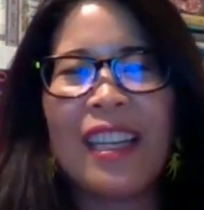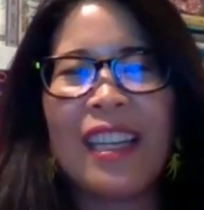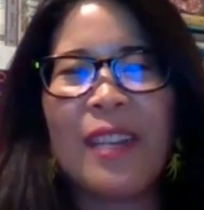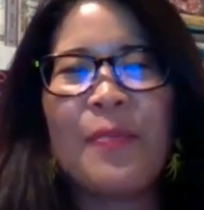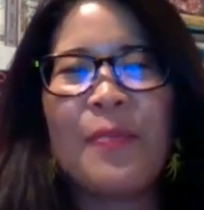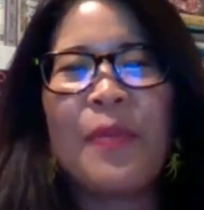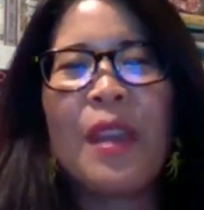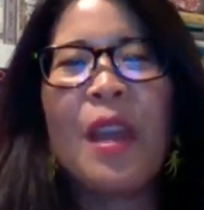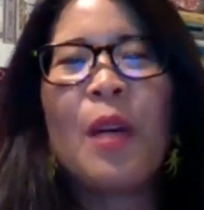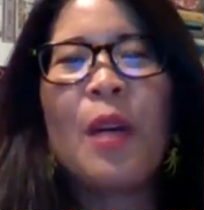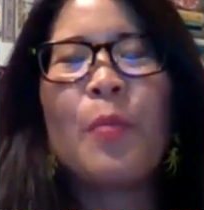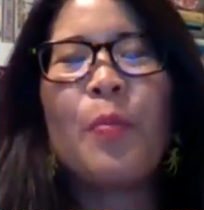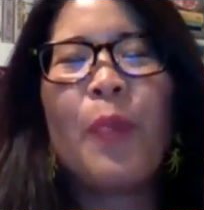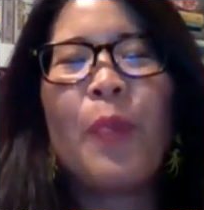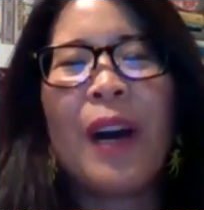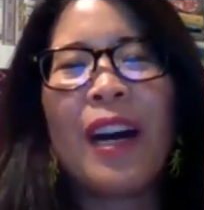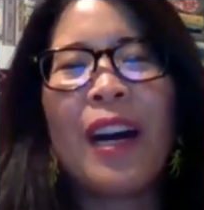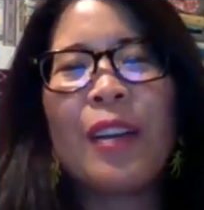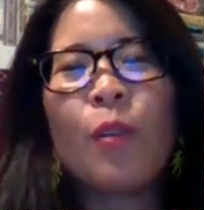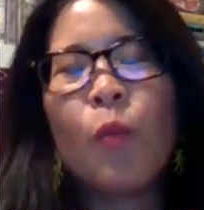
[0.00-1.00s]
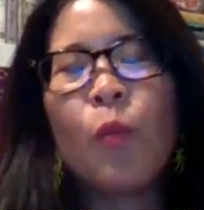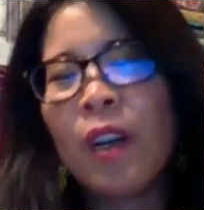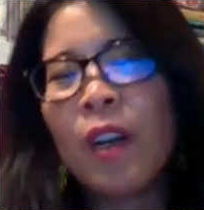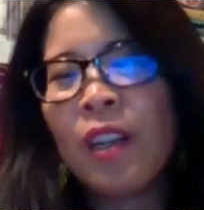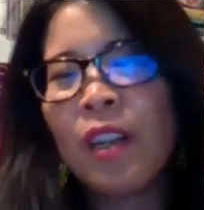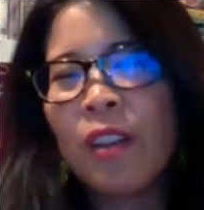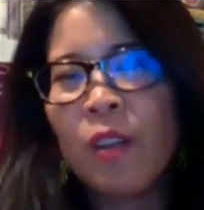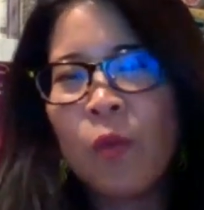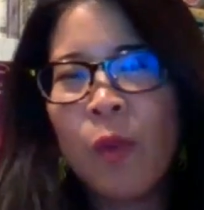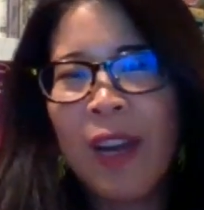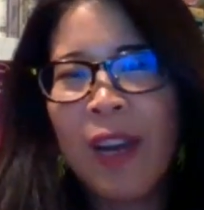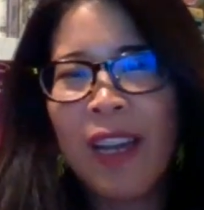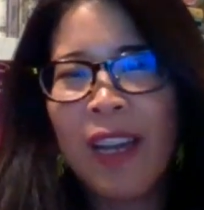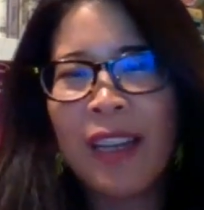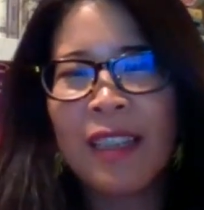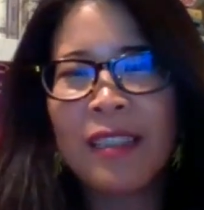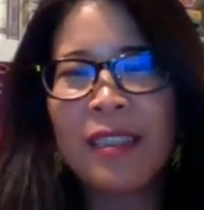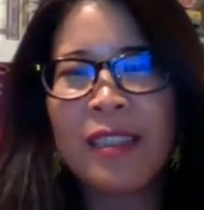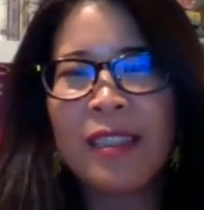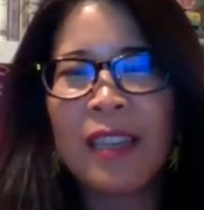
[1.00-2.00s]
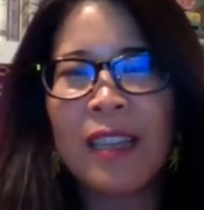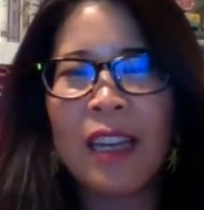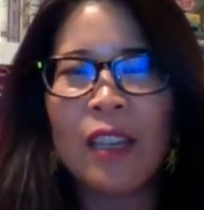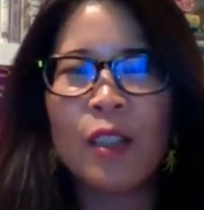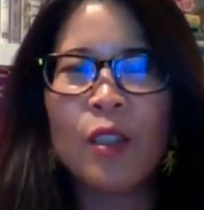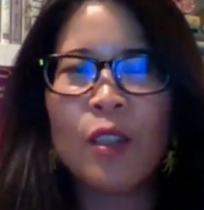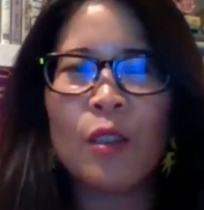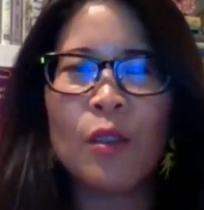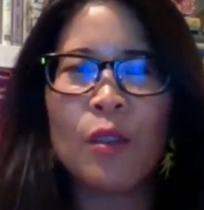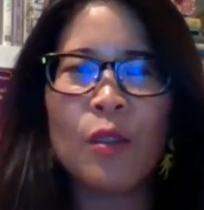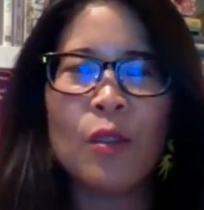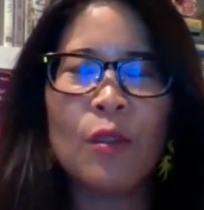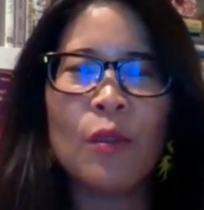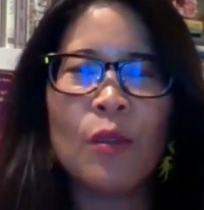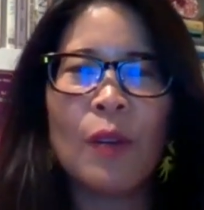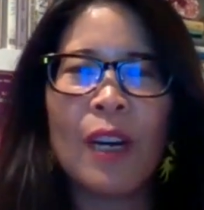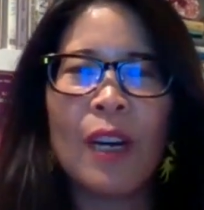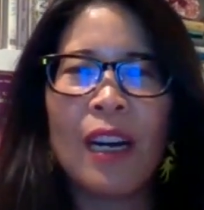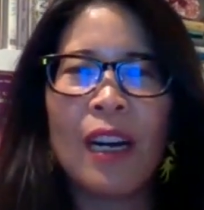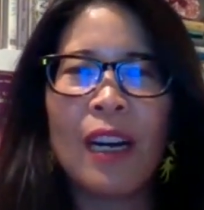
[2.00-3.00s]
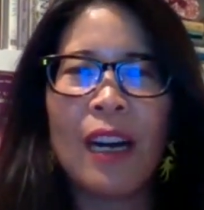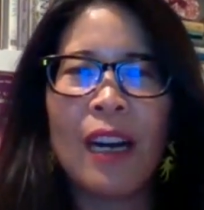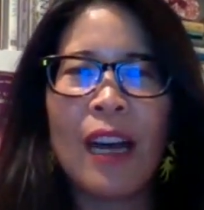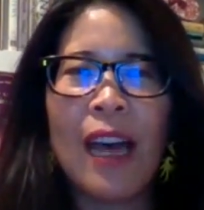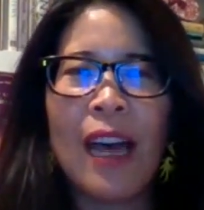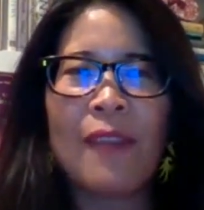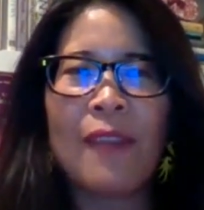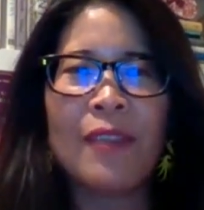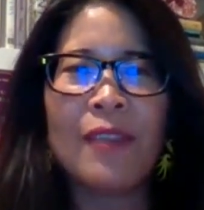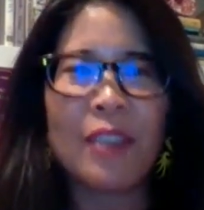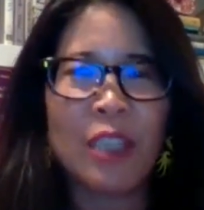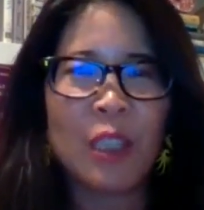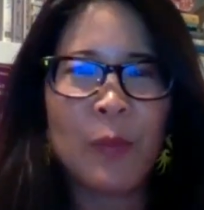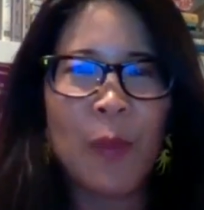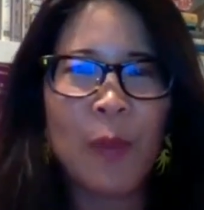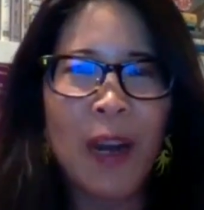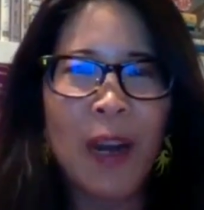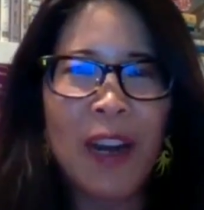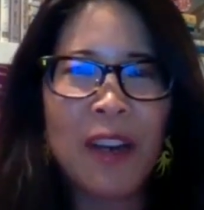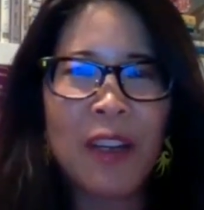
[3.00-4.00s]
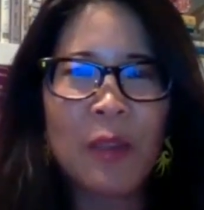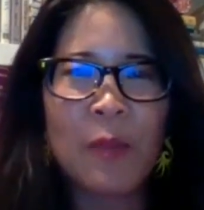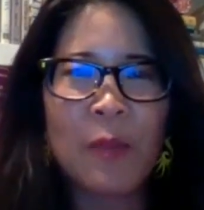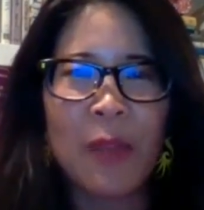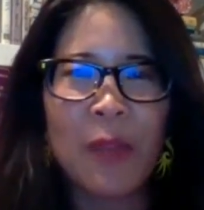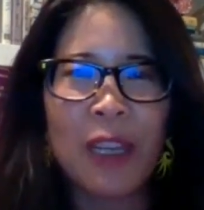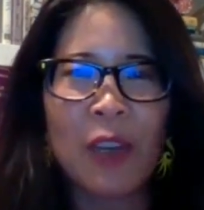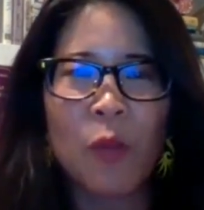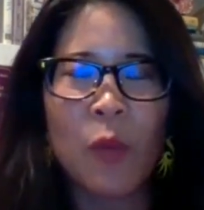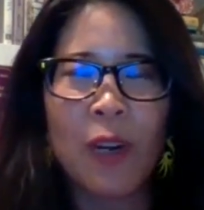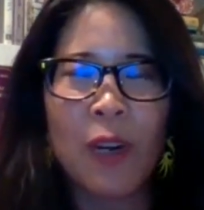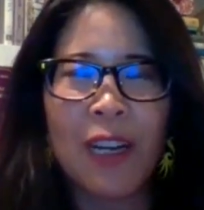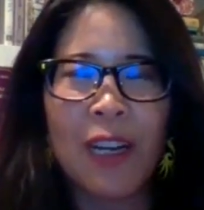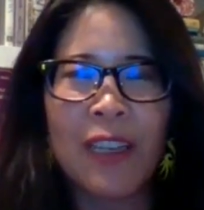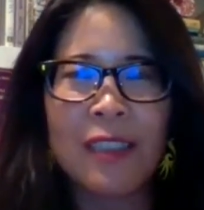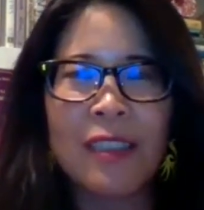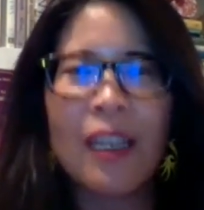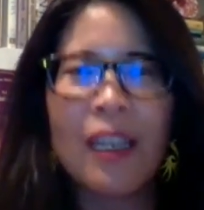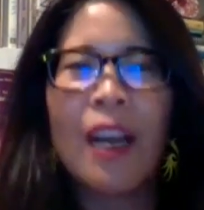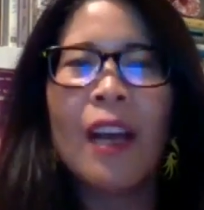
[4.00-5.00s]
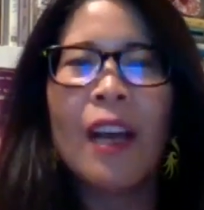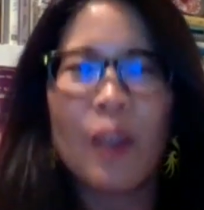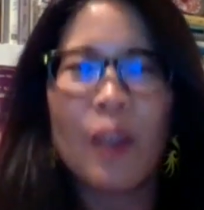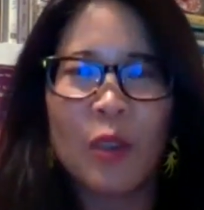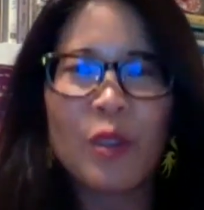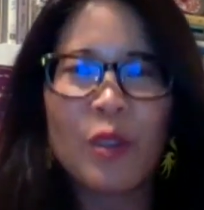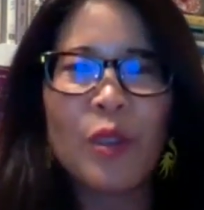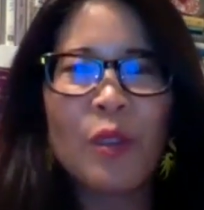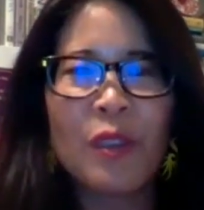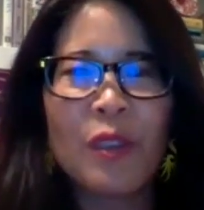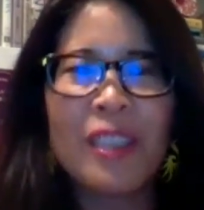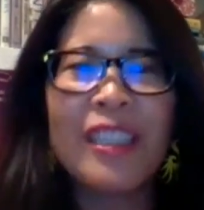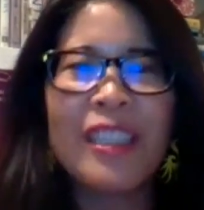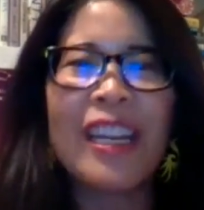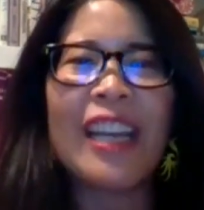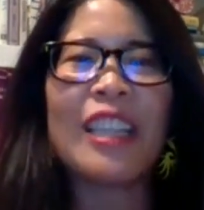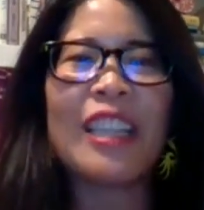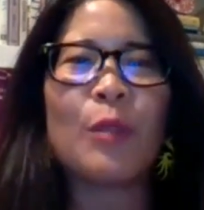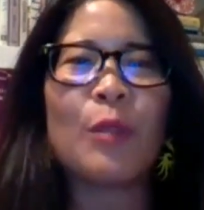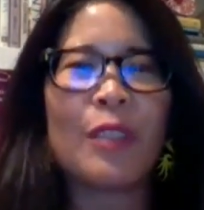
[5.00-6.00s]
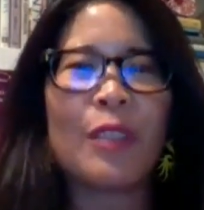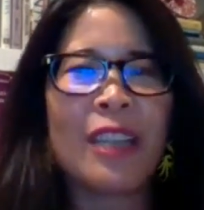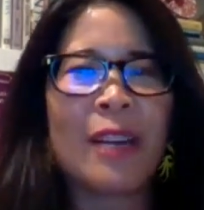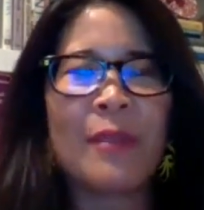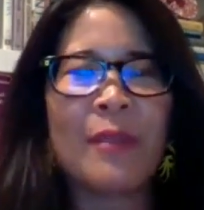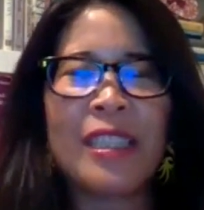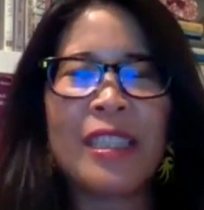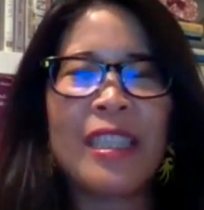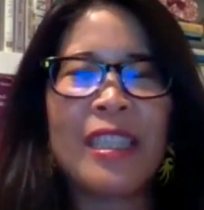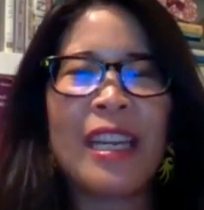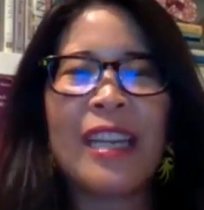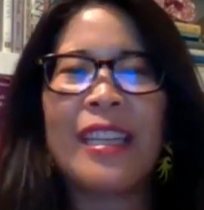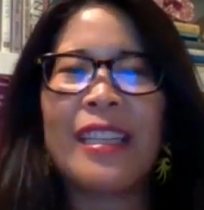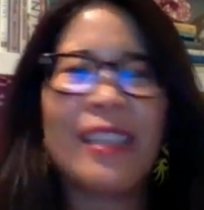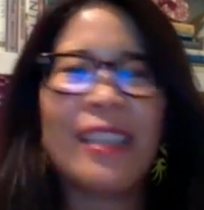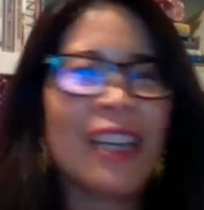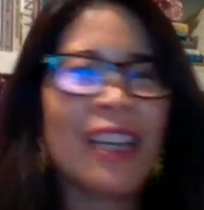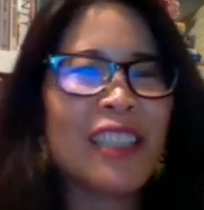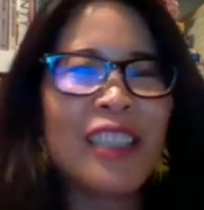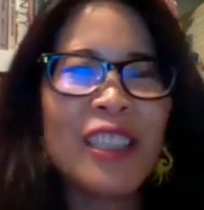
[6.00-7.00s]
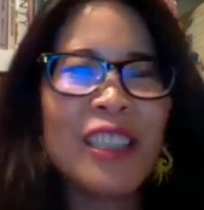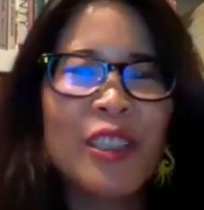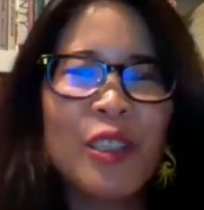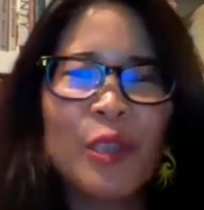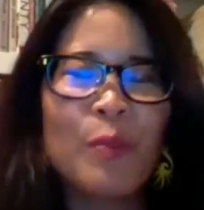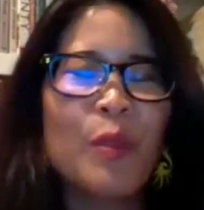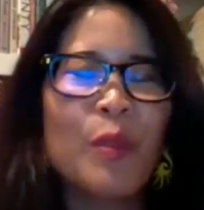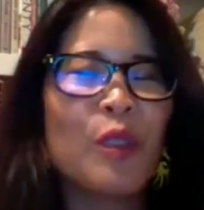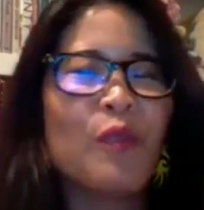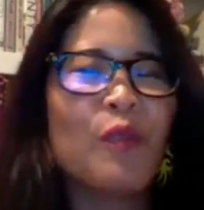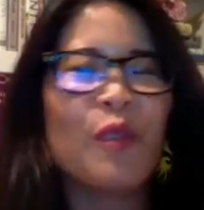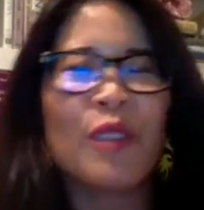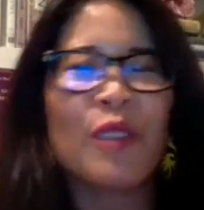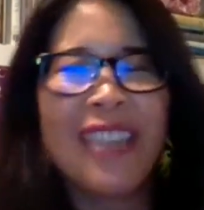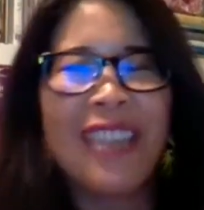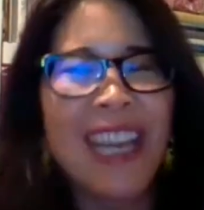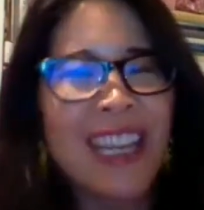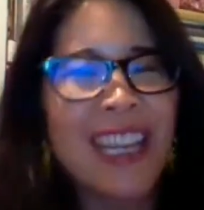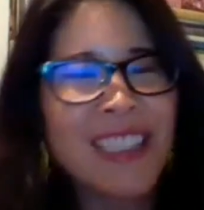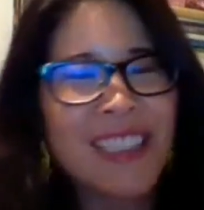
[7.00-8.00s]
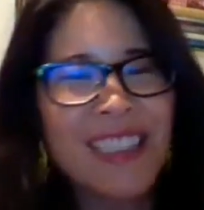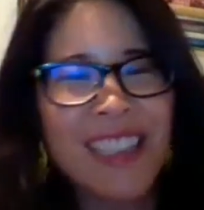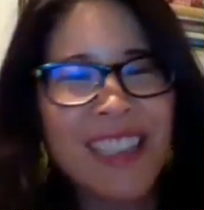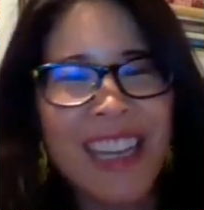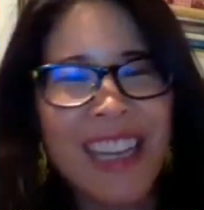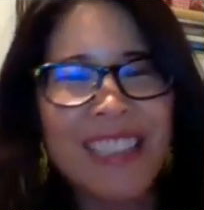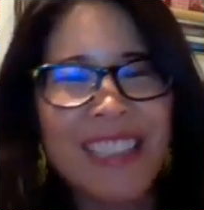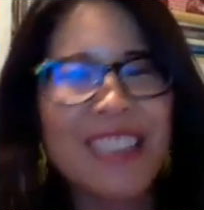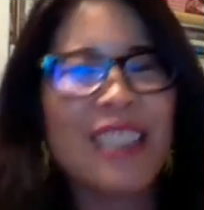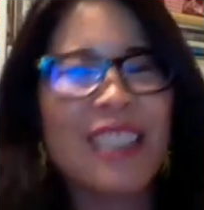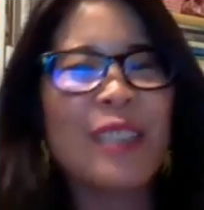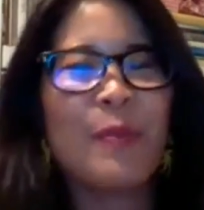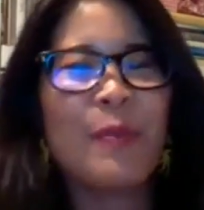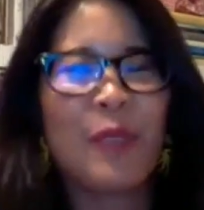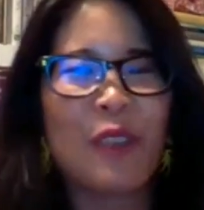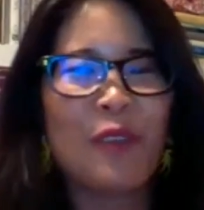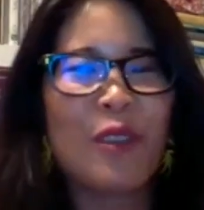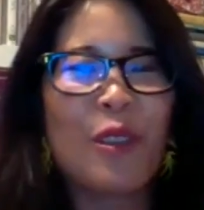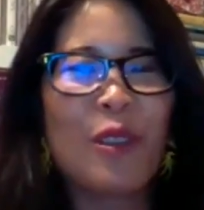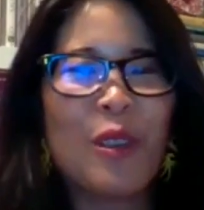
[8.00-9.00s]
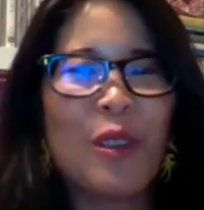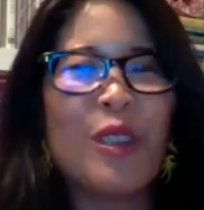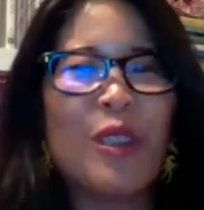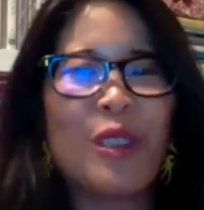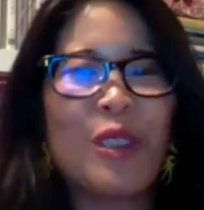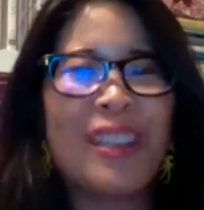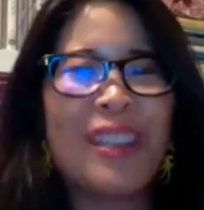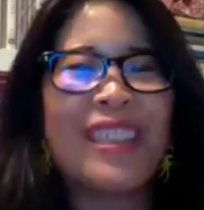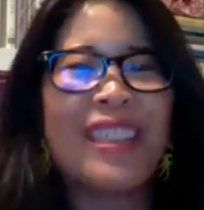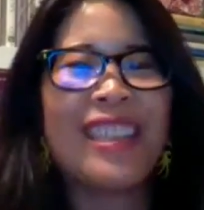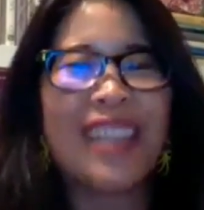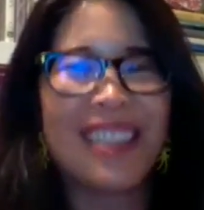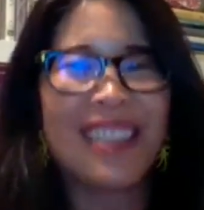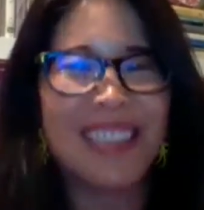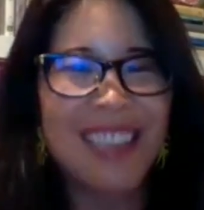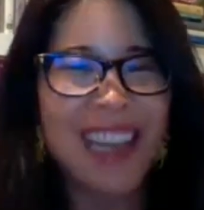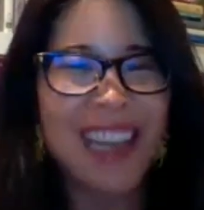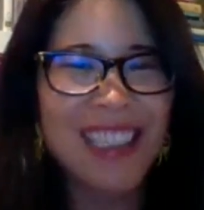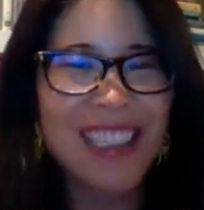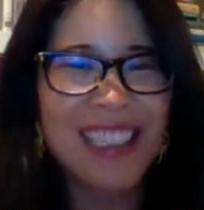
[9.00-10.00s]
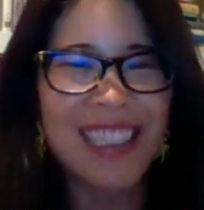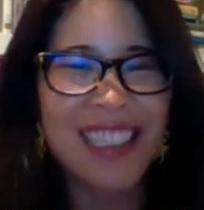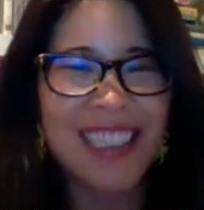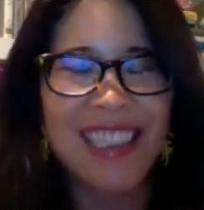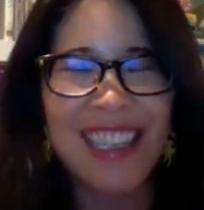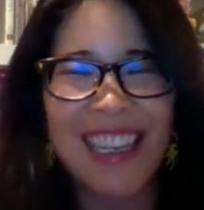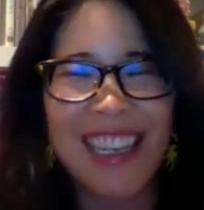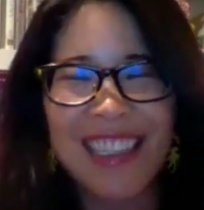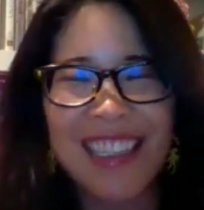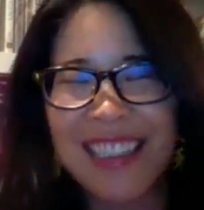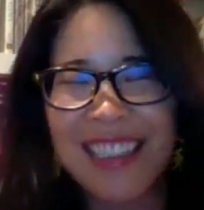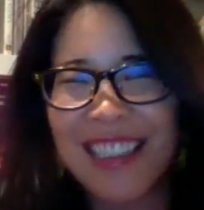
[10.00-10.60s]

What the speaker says: but one of the ways that you have inspired me was those early days when I was taking not just your beautiful dance classes, but of course your intenSati classes.